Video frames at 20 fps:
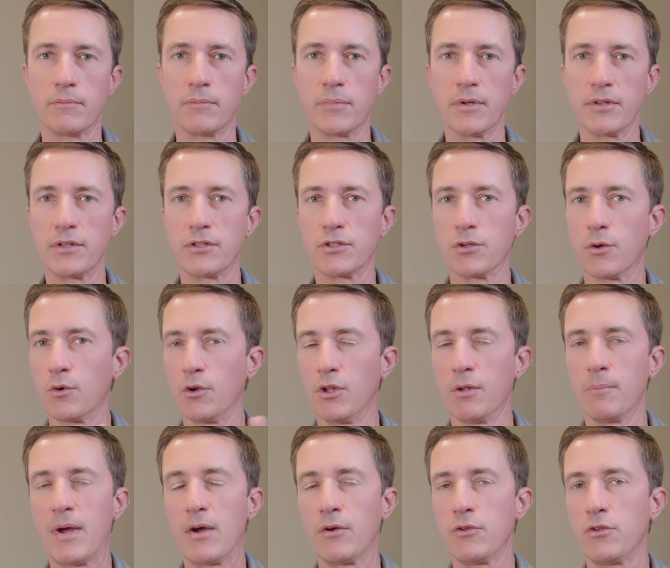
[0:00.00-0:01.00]
but the total
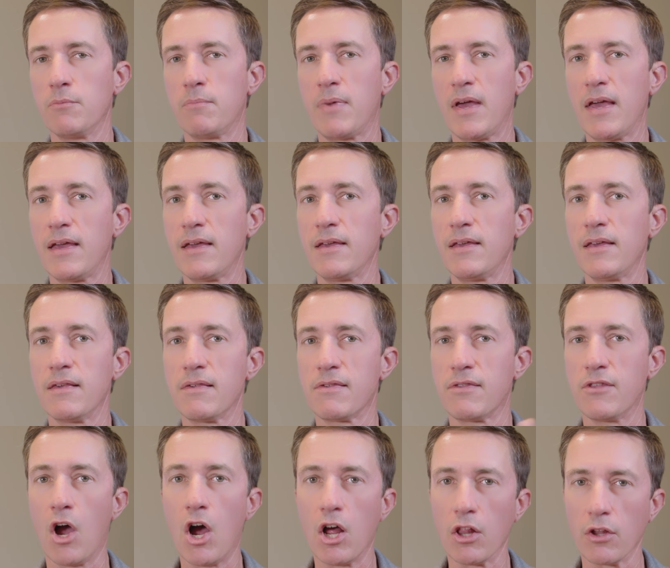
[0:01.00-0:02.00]
amount you pay is
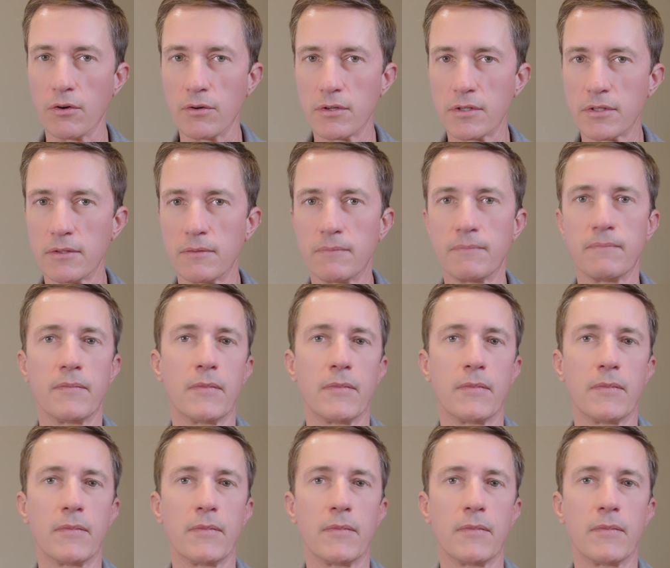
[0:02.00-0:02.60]
dollars.